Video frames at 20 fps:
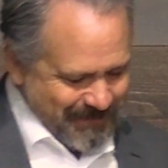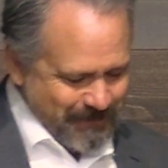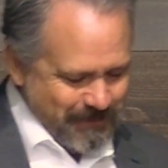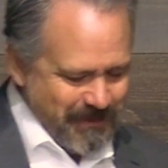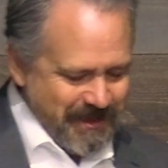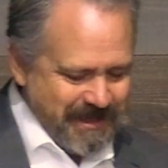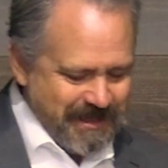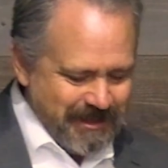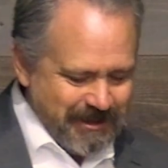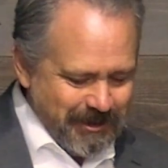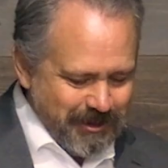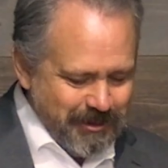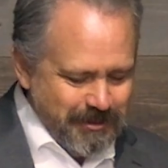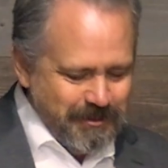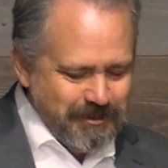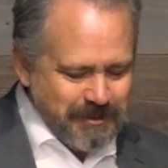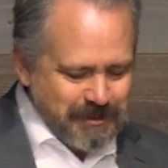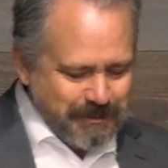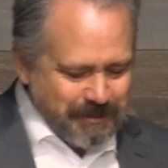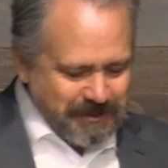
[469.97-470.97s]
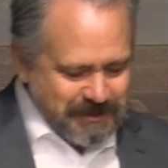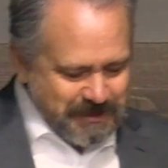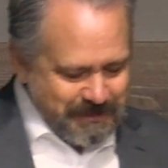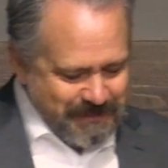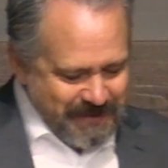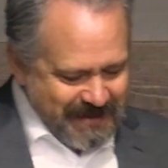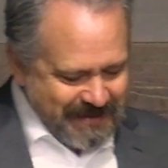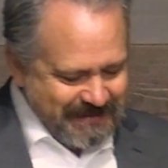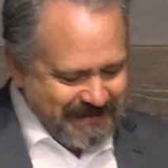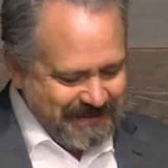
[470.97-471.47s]
We can lose
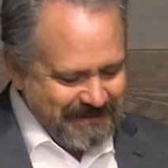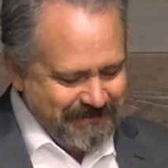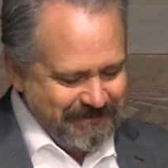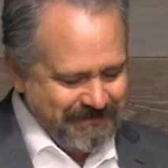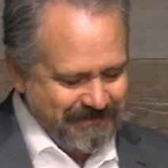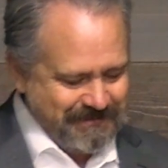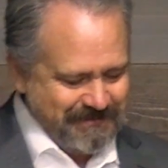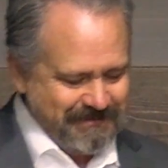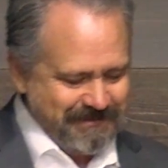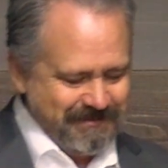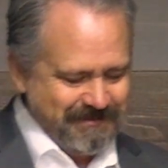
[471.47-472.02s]
perspective.